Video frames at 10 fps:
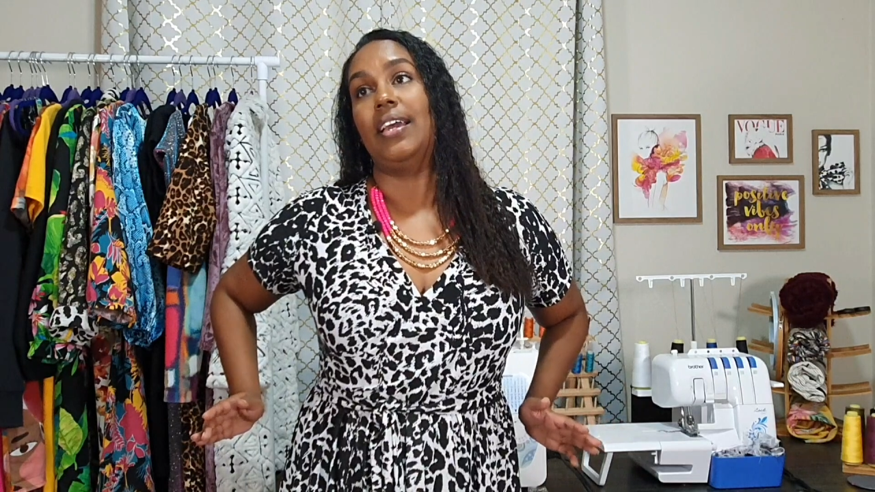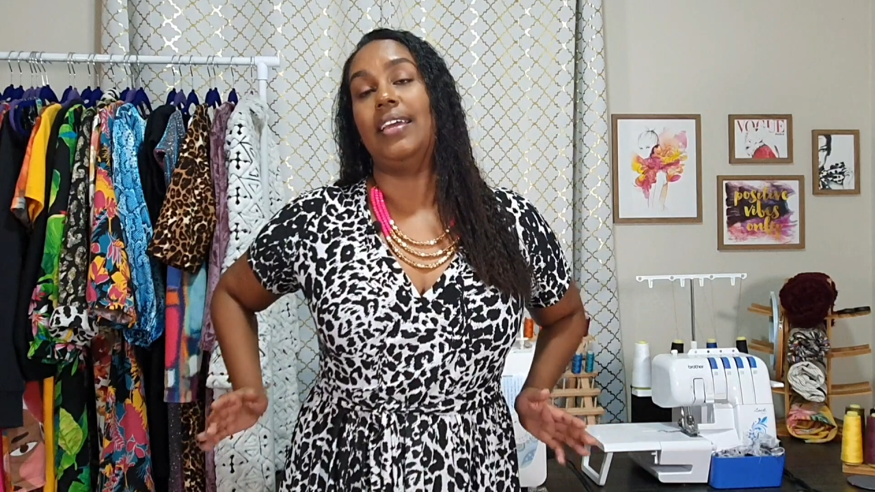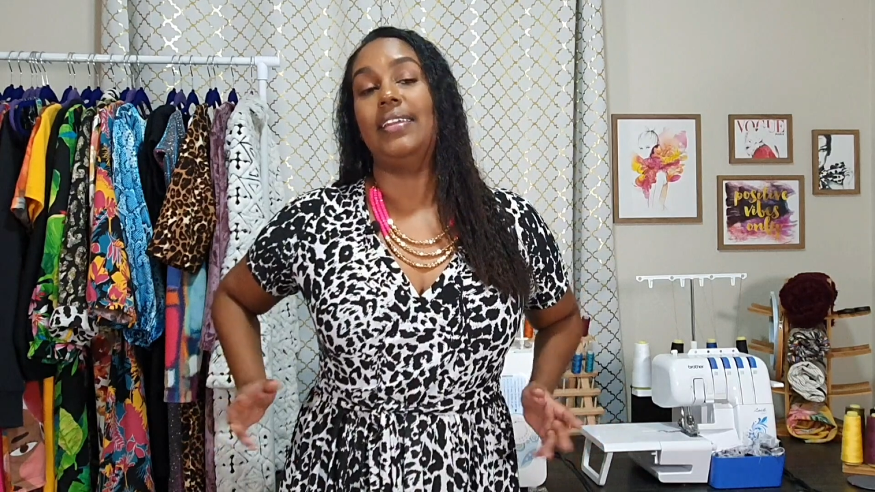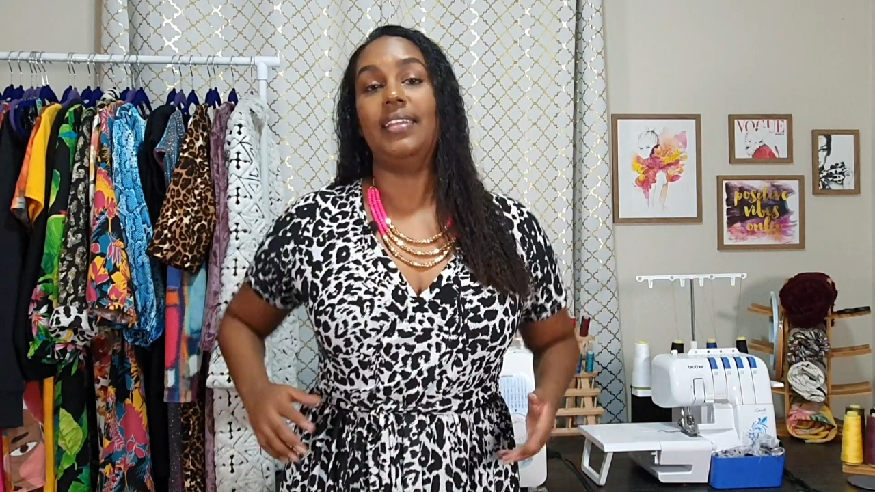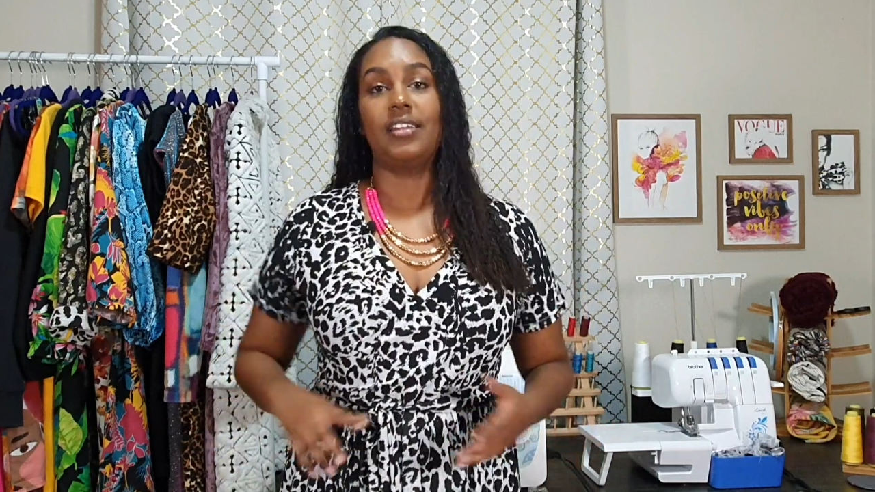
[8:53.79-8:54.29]

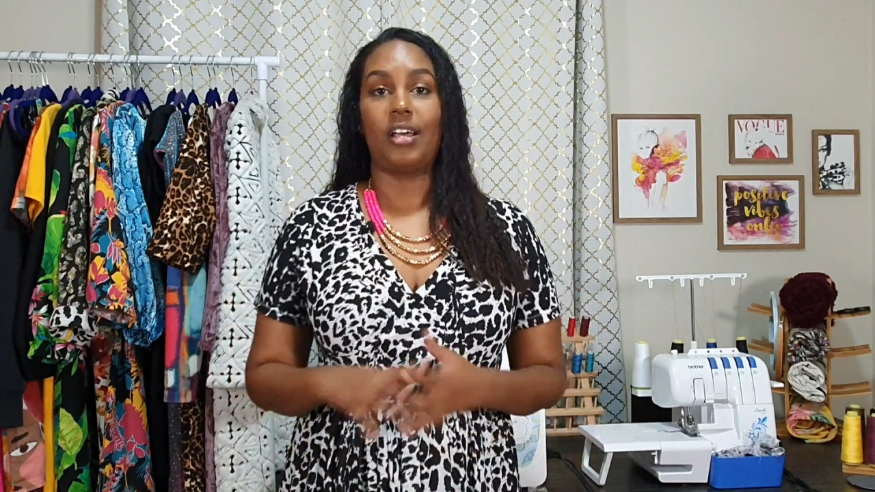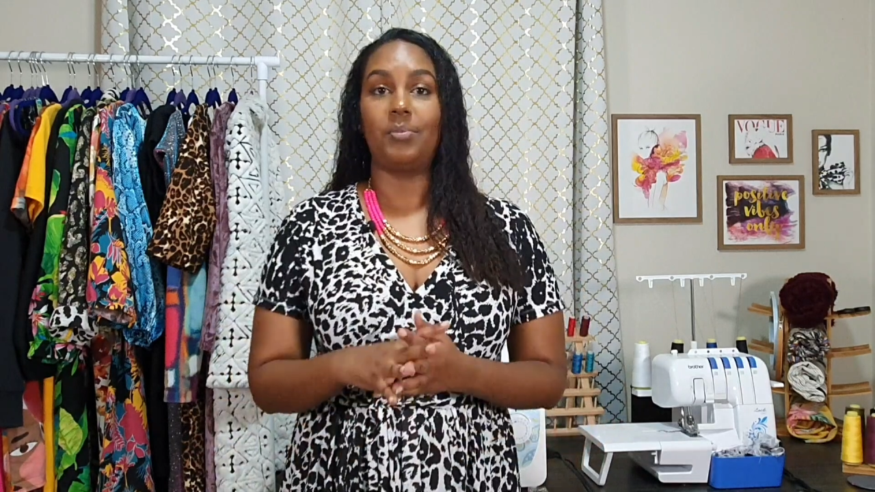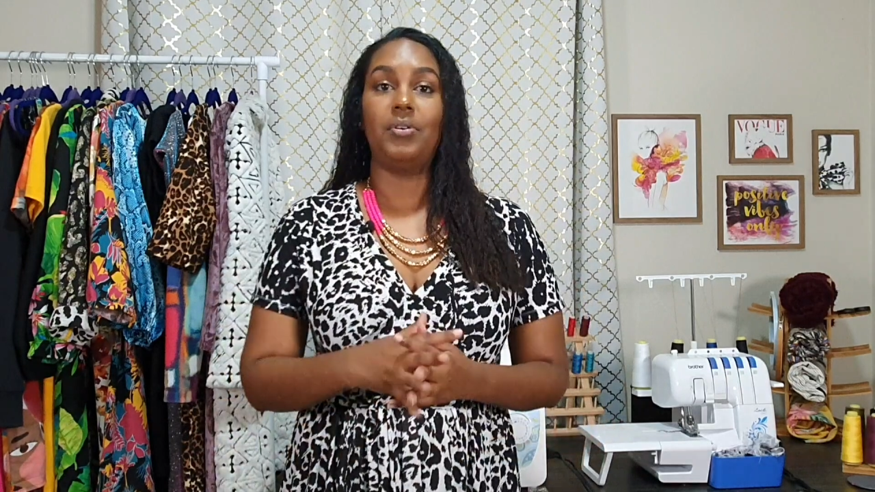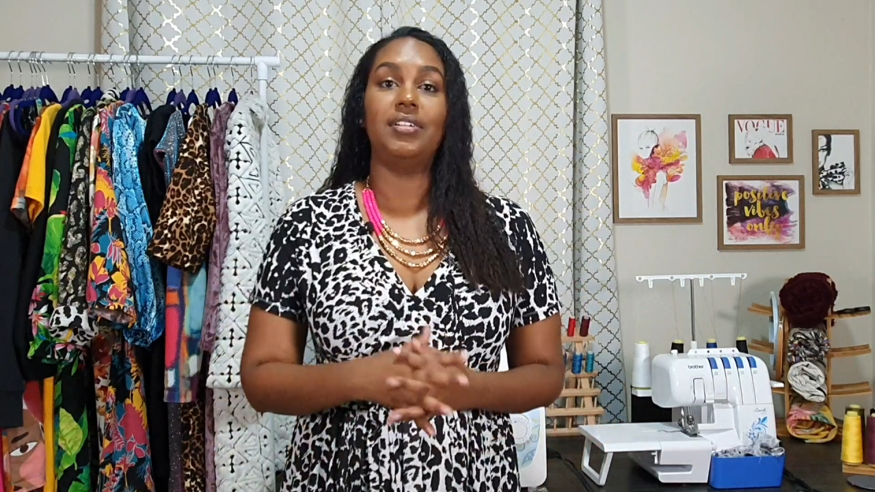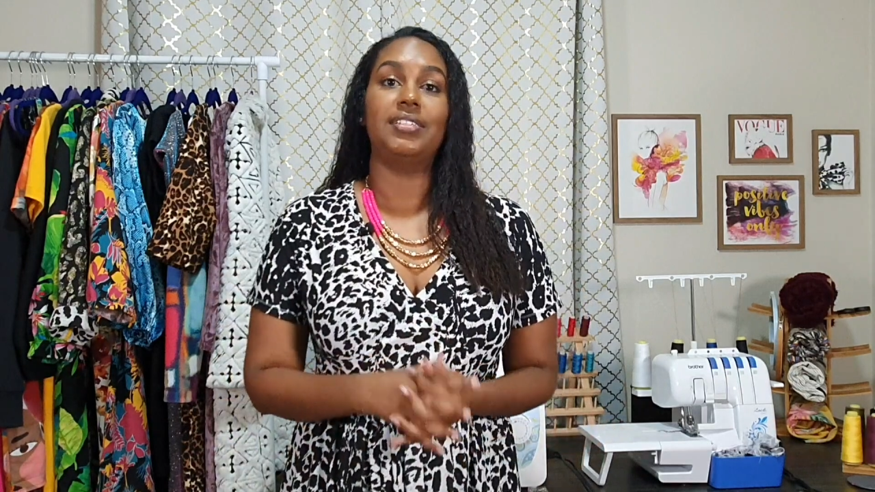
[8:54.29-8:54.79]
It did not
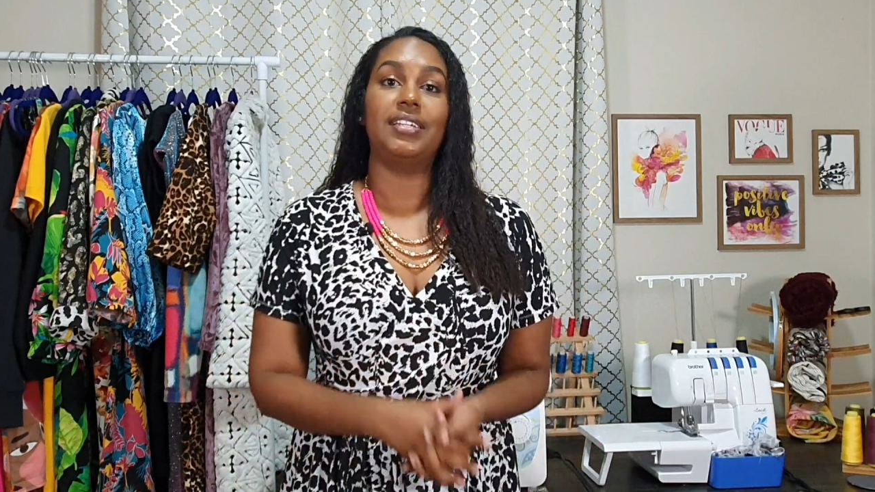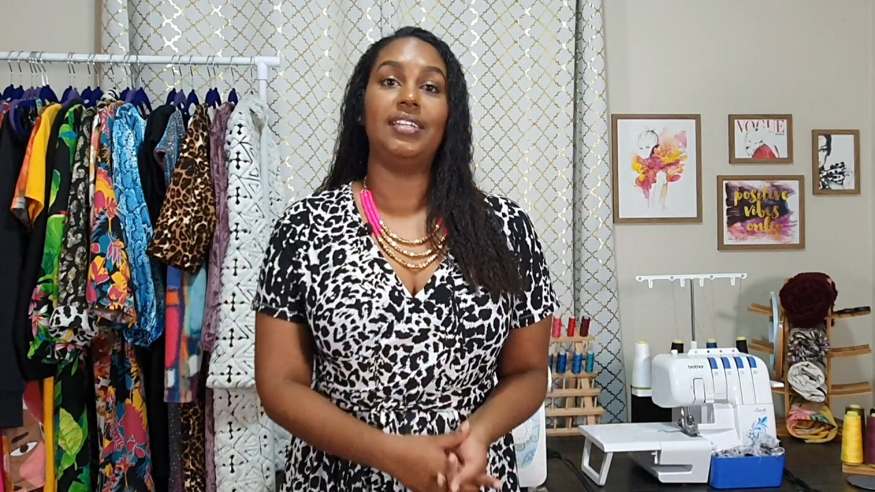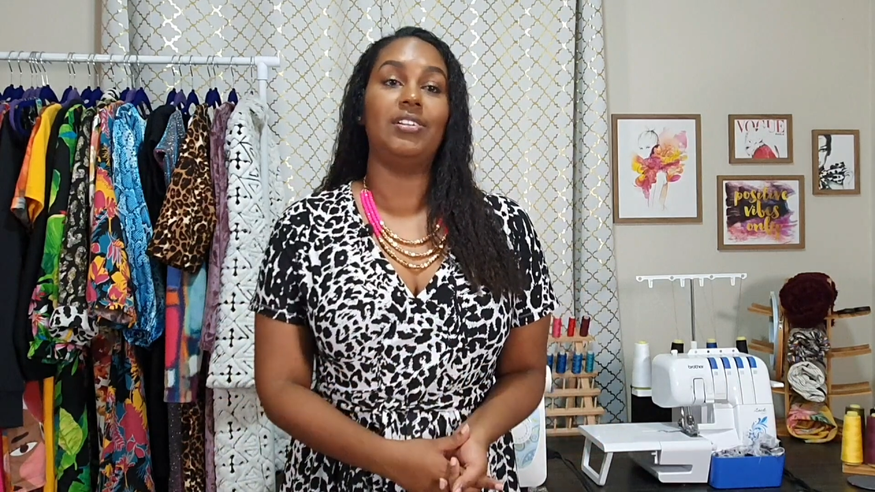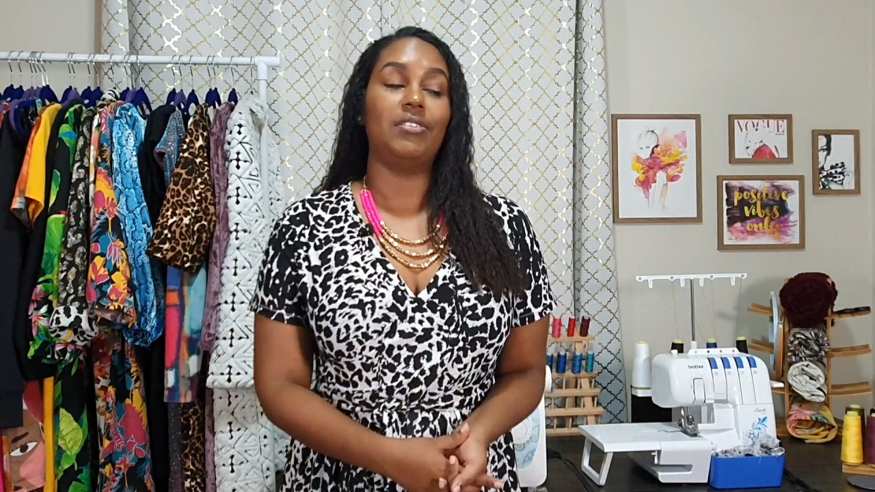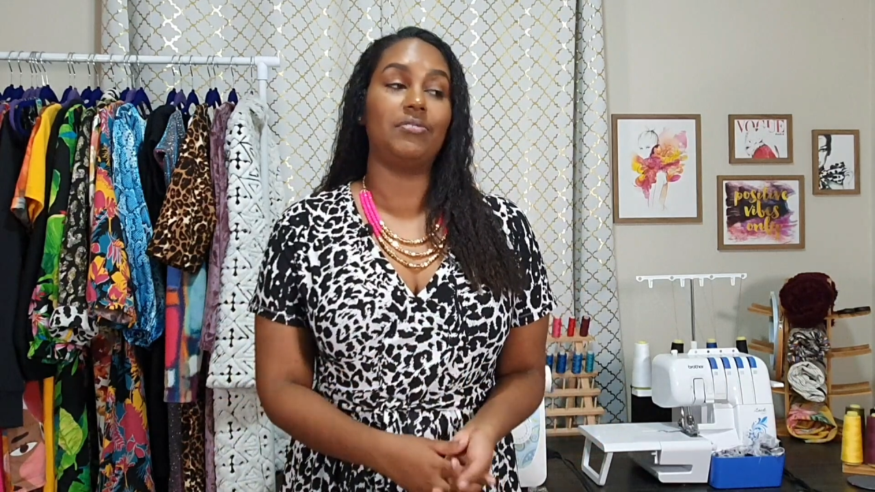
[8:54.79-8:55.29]
pull it in
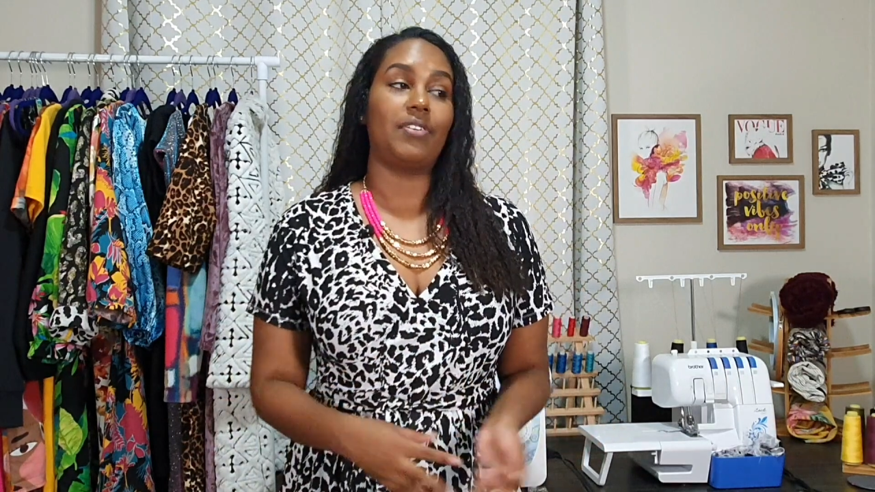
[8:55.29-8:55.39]
enough,